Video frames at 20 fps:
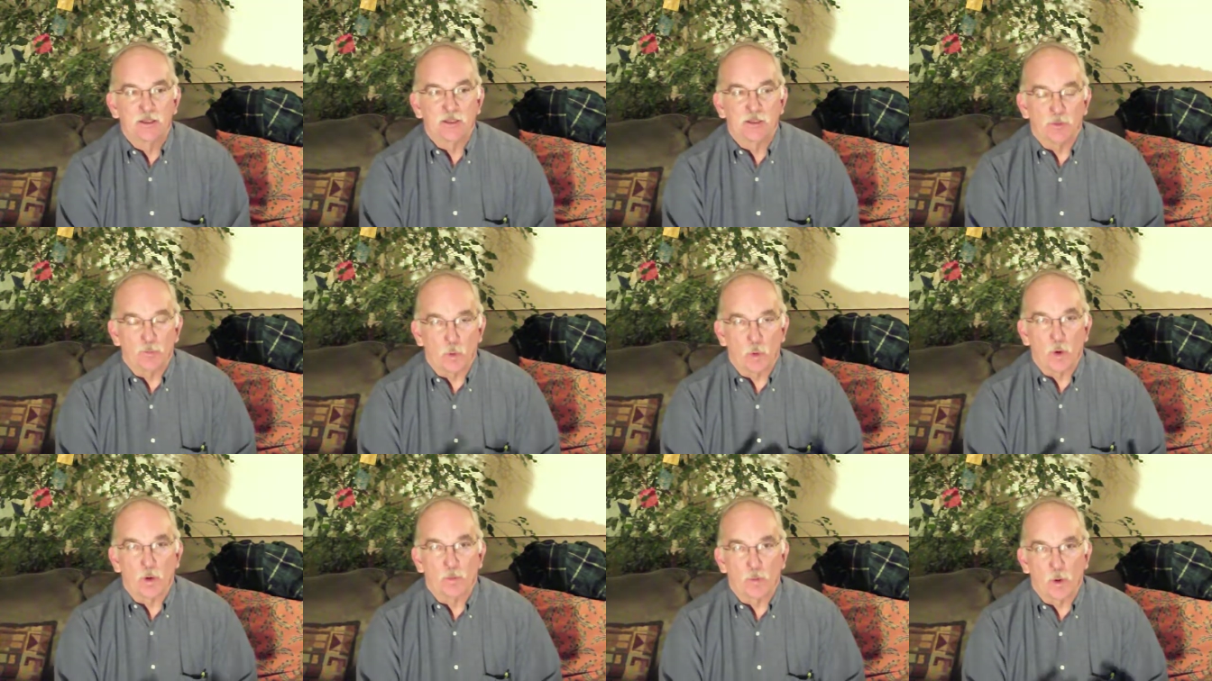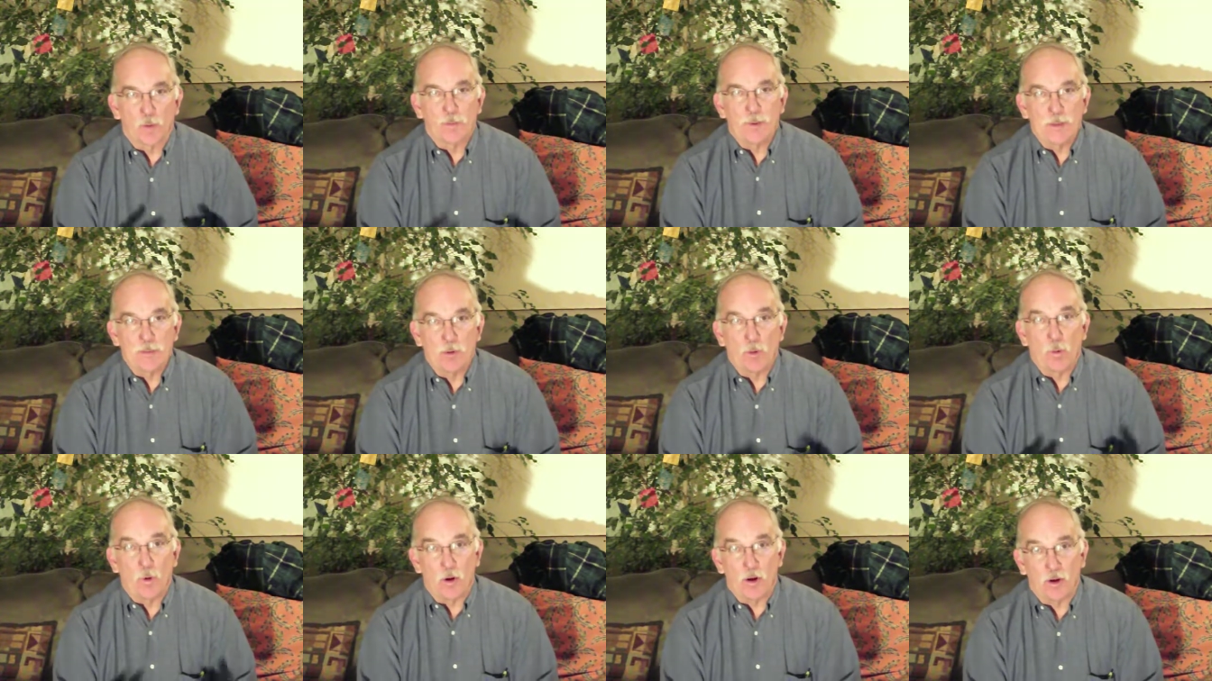The more and more
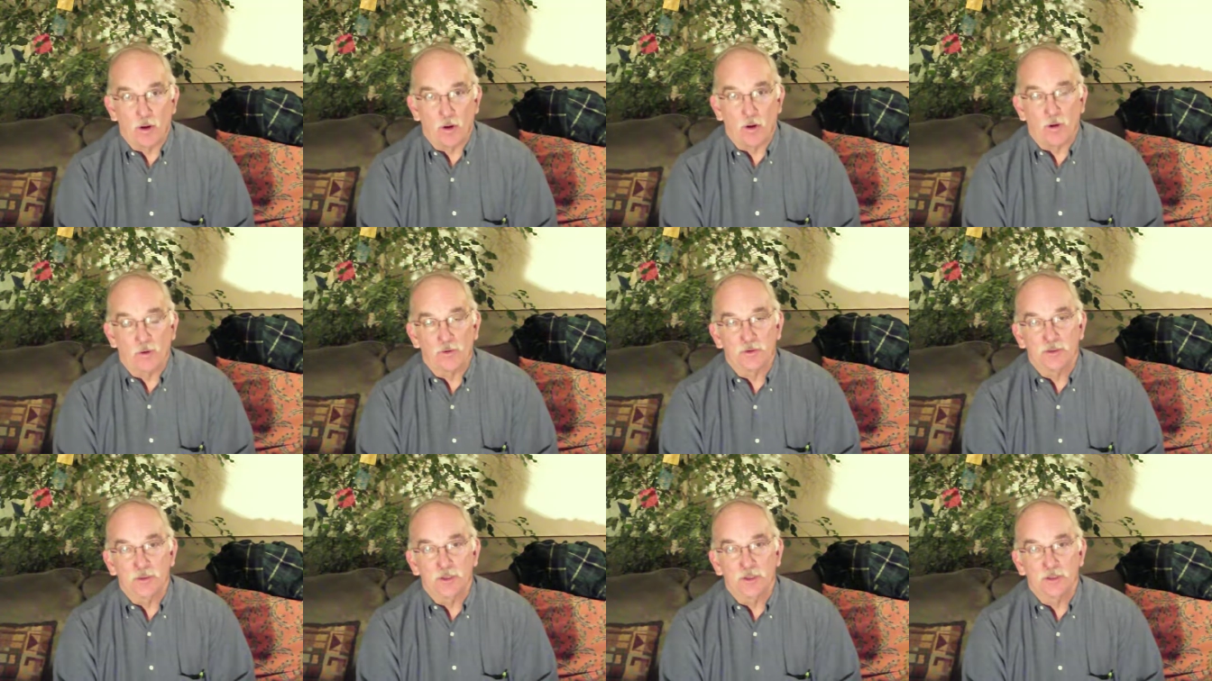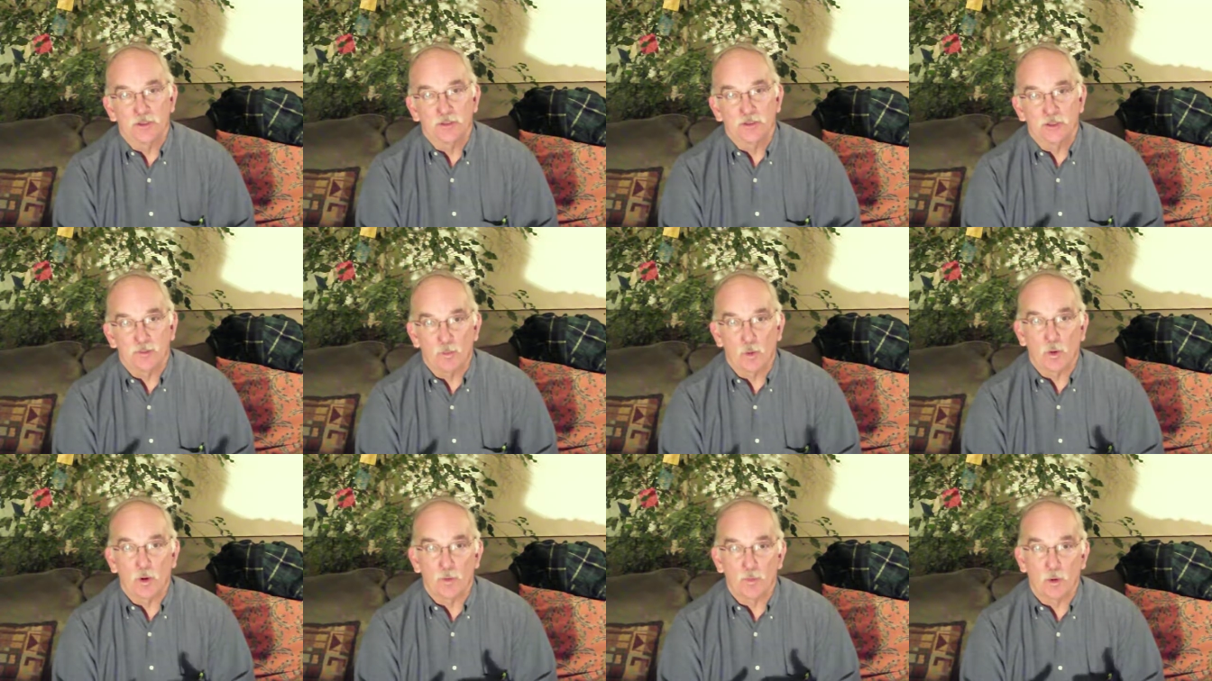people want gold, the
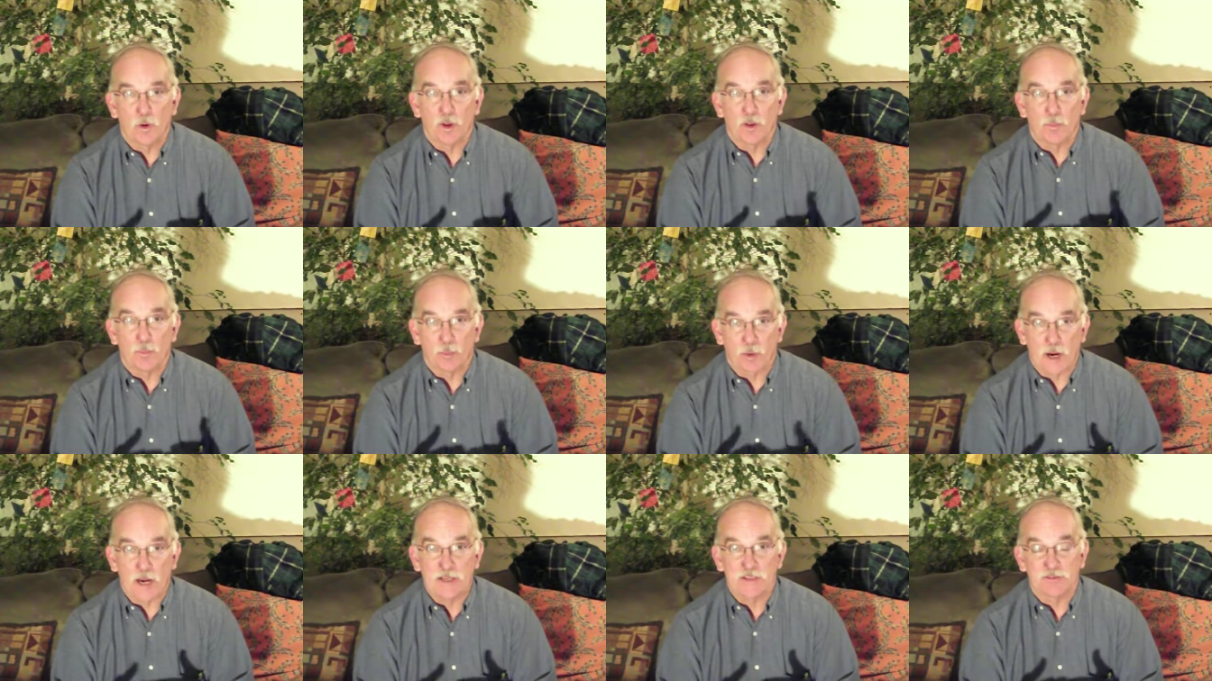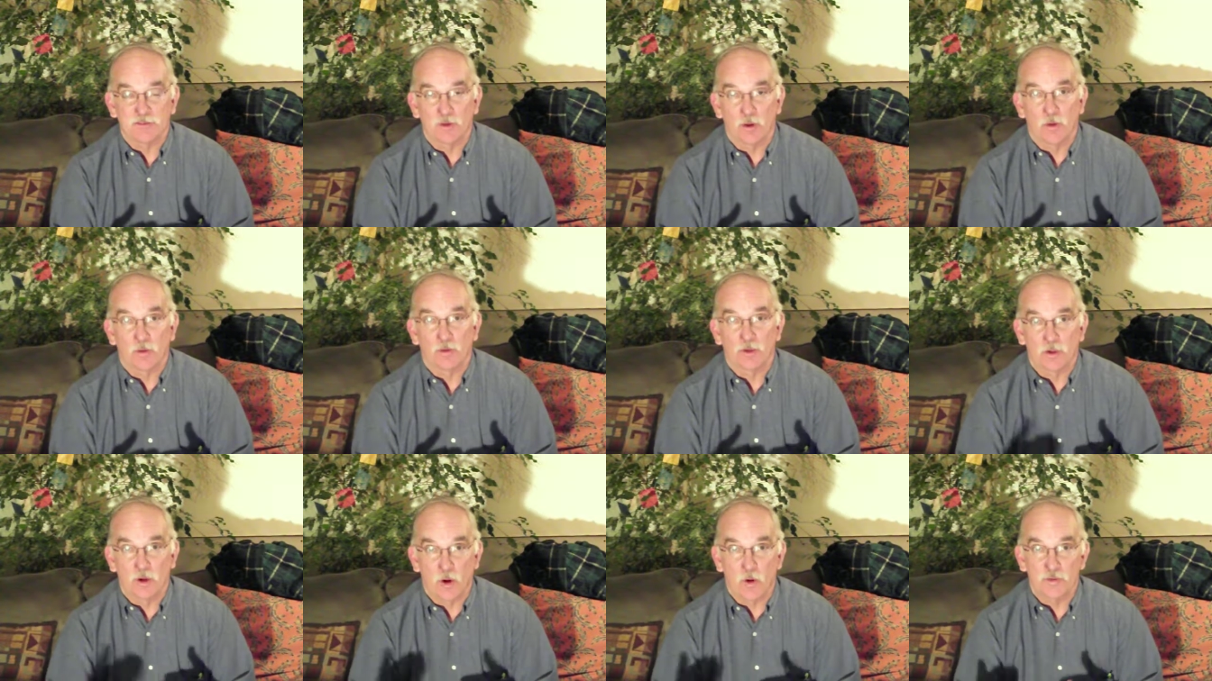more and more the price of
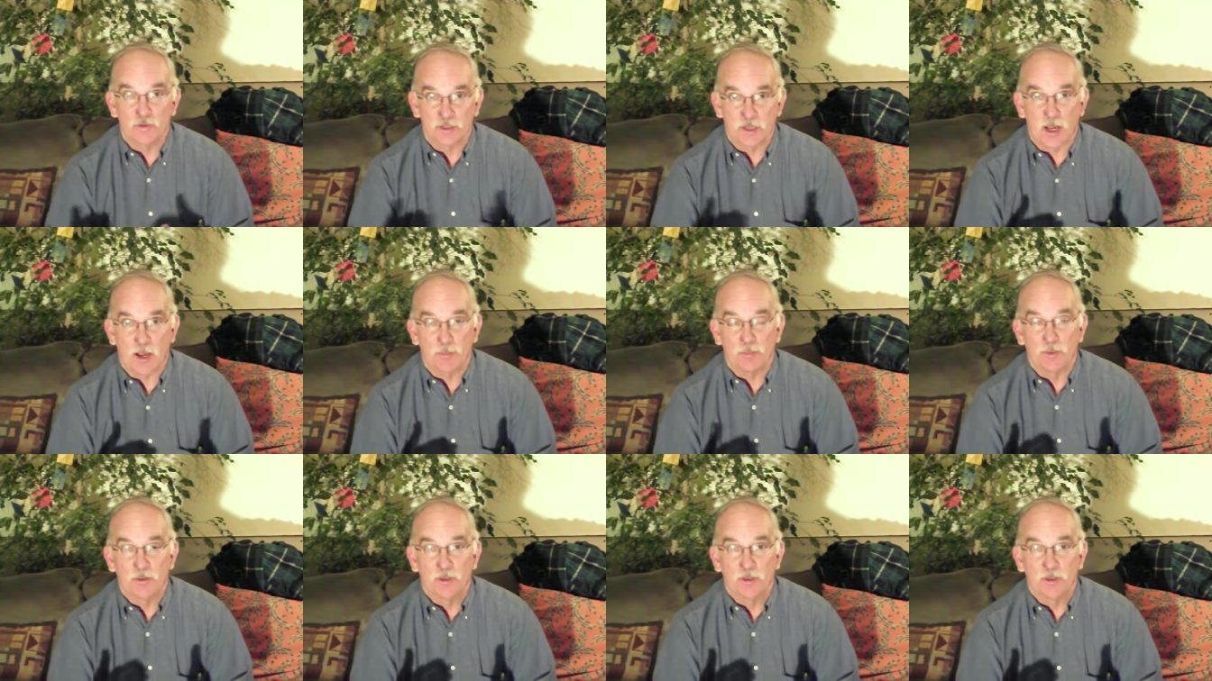gold goes up